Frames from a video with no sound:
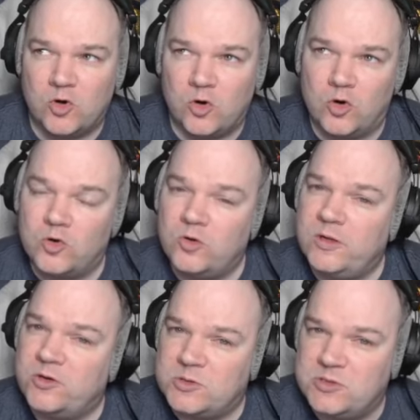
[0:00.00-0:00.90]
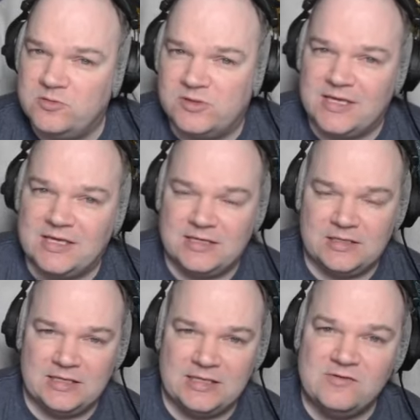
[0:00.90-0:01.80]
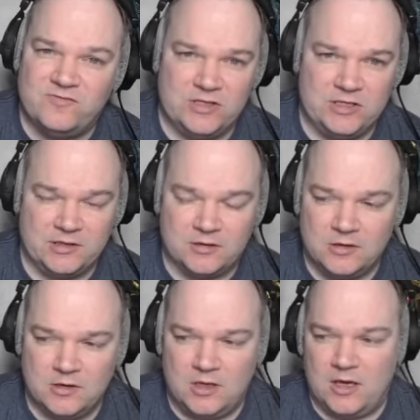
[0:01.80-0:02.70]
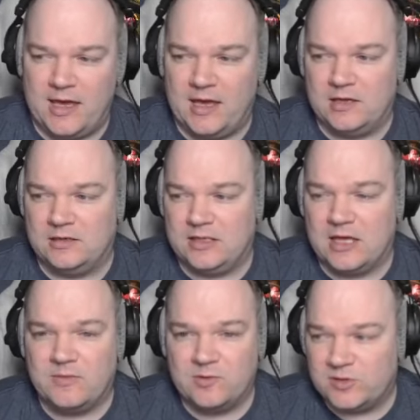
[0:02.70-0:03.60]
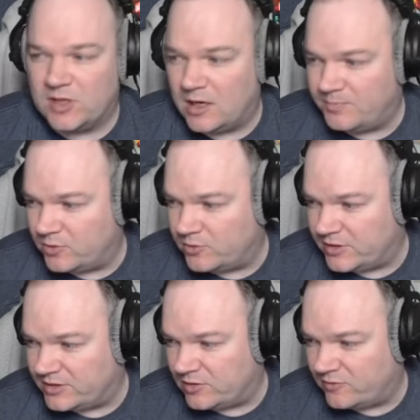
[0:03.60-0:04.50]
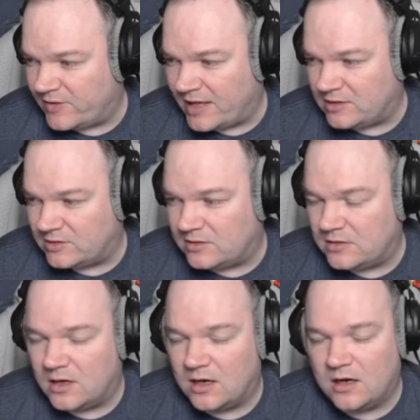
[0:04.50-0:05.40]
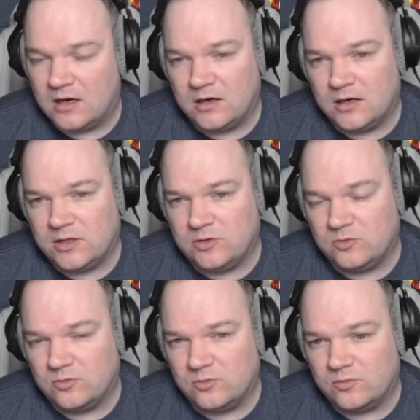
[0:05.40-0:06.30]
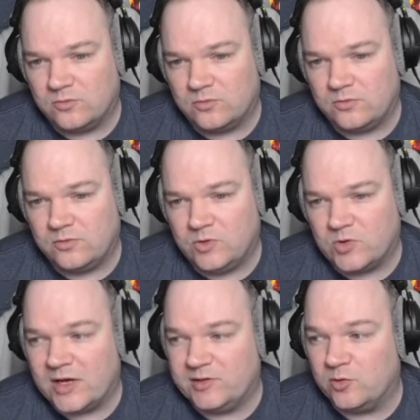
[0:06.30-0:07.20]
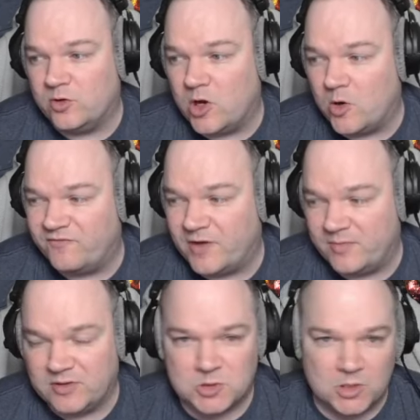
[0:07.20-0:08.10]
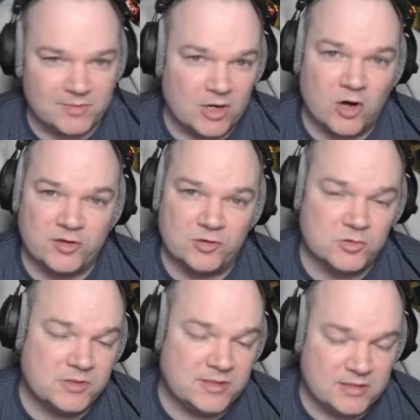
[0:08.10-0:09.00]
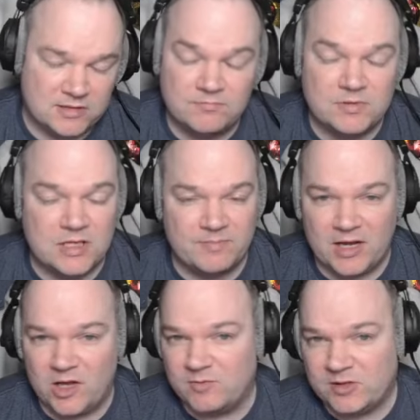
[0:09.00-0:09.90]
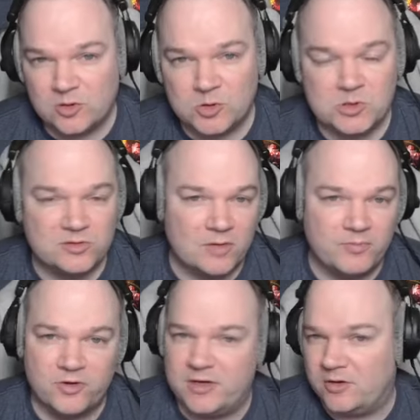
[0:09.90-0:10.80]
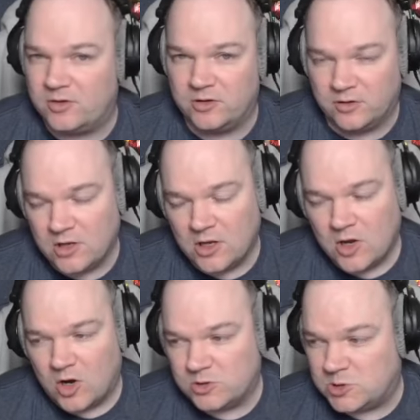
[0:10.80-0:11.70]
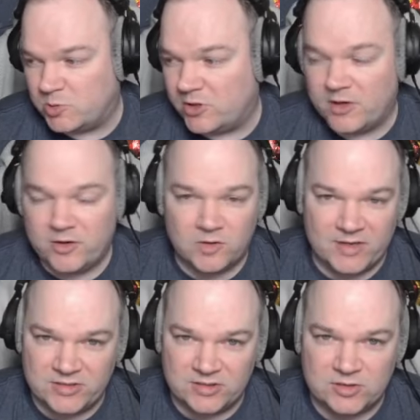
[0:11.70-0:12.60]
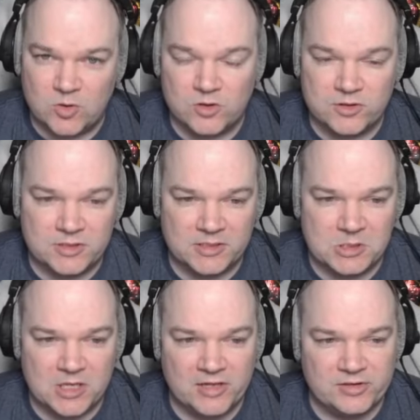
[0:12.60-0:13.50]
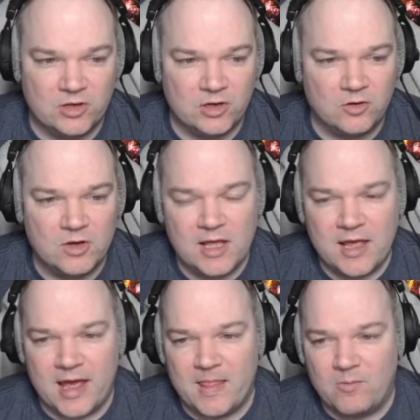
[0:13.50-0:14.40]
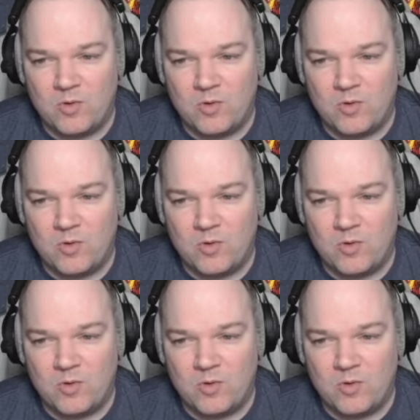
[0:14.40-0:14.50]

earlier Tuesday evening and get those uploaded so that uh, you you guys will know if I'll be streaming. Also, keep an eye on my socials. I'll put it out on on Twitter and on my Discord to let you guys know. And then we'll